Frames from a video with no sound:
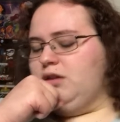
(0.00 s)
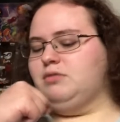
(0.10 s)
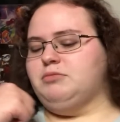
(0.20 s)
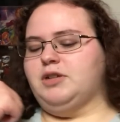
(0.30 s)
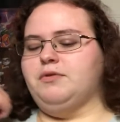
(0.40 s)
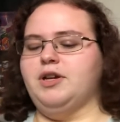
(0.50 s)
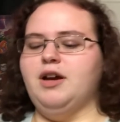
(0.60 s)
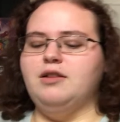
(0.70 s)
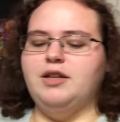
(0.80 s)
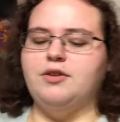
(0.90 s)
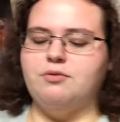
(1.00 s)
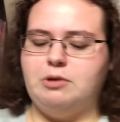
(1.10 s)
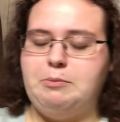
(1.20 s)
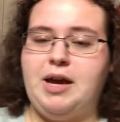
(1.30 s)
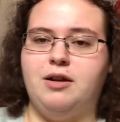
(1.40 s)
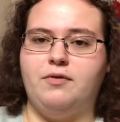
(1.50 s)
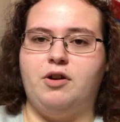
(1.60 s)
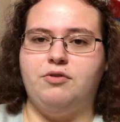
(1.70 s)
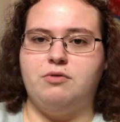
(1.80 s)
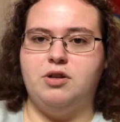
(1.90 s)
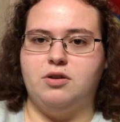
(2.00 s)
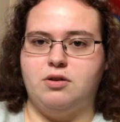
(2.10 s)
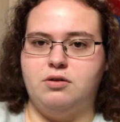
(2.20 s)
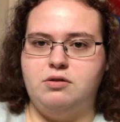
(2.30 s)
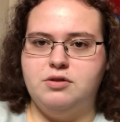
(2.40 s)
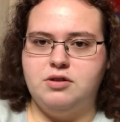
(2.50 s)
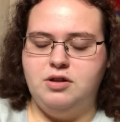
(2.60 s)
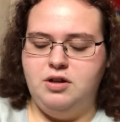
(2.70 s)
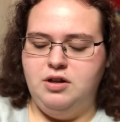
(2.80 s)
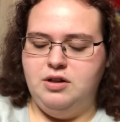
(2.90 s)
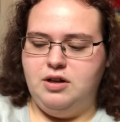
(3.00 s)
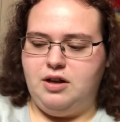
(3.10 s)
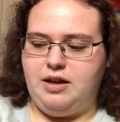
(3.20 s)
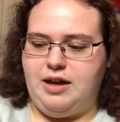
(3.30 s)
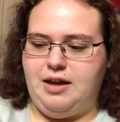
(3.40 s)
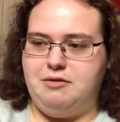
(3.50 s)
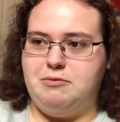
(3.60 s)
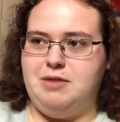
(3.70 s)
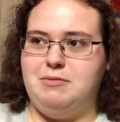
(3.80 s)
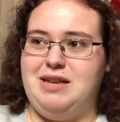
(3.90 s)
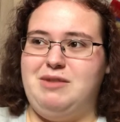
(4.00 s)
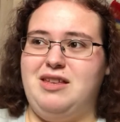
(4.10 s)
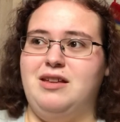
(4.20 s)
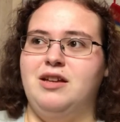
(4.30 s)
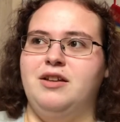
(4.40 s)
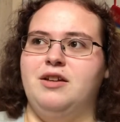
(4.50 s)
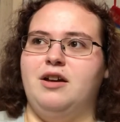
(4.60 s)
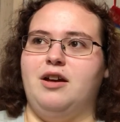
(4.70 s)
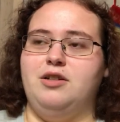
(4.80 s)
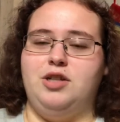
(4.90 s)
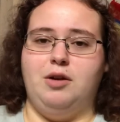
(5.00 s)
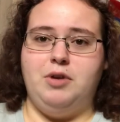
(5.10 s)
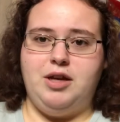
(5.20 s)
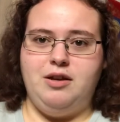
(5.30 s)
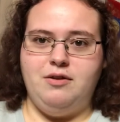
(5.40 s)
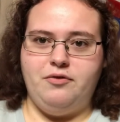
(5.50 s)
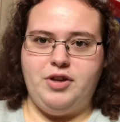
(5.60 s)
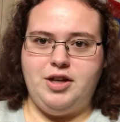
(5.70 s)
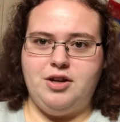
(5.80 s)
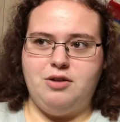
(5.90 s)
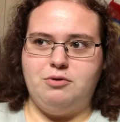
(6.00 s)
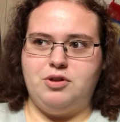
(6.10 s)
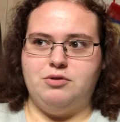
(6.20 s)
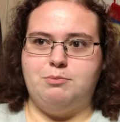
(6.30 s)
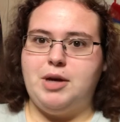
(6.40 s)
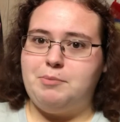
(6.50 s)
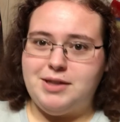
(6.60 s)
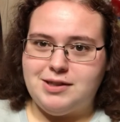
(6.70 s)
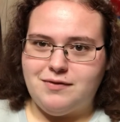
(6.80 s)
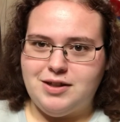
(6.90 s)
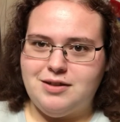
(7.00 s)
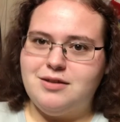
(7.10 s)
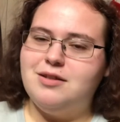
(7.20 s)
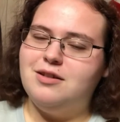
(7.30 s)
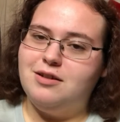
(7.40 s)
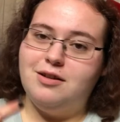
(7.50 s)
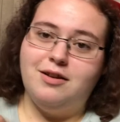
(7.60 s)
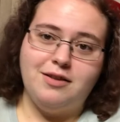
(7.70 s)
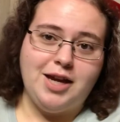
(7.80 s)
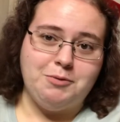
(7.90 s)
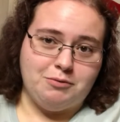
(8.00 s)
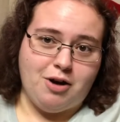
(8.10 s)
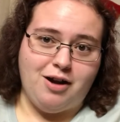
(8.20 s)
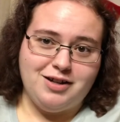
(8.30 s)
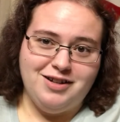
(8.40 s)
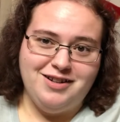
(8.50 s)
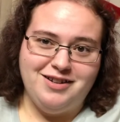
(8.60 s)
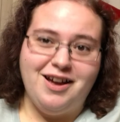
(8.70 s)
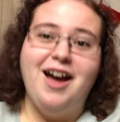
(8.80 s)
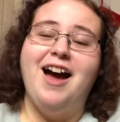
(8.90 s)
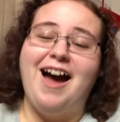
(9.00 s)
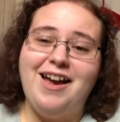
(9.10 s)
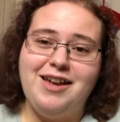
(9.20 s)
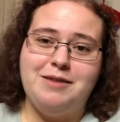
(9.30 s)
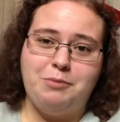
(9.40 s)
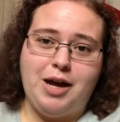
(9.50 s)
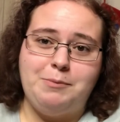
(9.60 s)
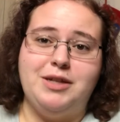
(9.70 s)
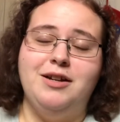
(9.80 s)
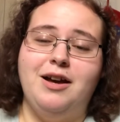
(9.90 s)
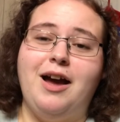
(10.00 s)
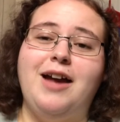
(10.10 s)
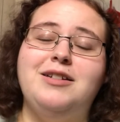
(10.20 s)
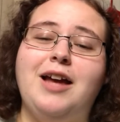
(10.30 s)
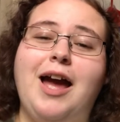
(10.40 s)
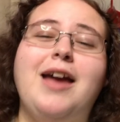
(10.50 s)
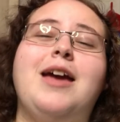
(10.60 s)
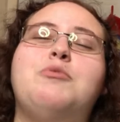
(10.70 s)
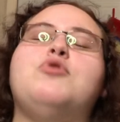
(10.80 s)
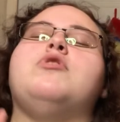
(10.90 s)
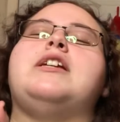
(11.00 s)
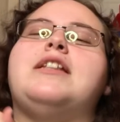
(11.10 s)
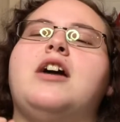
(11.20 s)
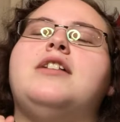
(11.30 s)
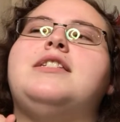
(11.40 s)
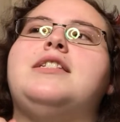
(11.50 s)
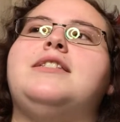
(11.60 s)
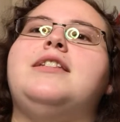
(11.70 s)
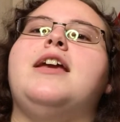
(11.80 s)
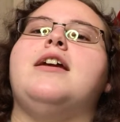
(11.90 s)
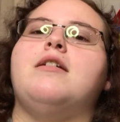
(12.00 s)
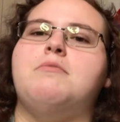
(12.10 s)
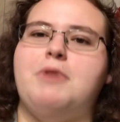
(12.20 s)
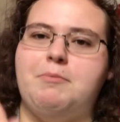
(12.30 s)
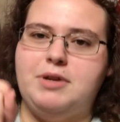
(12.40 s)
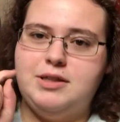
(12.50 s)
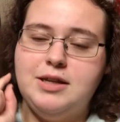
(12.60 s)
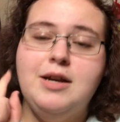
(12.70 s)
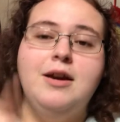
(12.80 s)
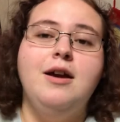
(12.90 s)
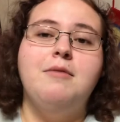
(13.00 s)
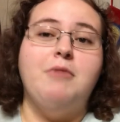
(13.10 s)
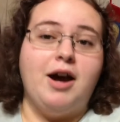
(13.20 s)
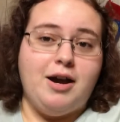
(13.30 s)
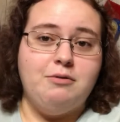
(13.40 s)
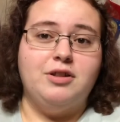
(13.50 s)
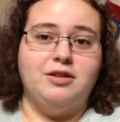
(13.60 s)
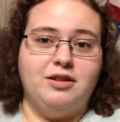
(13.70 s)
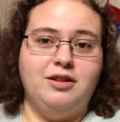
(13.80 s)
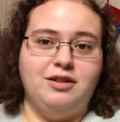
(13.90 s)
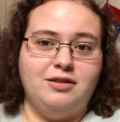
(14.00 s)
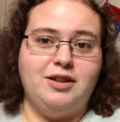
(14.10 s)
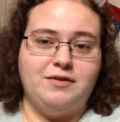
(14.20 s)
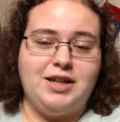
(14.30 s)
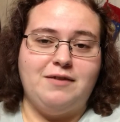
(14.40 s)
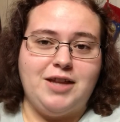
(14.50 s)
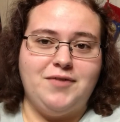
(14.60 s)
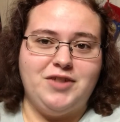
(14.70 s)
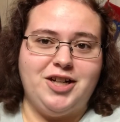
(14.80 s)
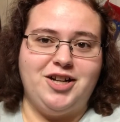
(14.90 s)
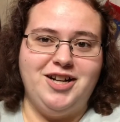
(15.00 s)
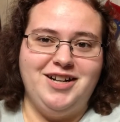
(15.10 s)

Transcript: But if we got like a 3-pack of all 3 of the girls, and then maybe a Joey figure with those puppets of his, that would rock. I hate puppets. I absolutely cannot stand puppets, but I would love to have that figure.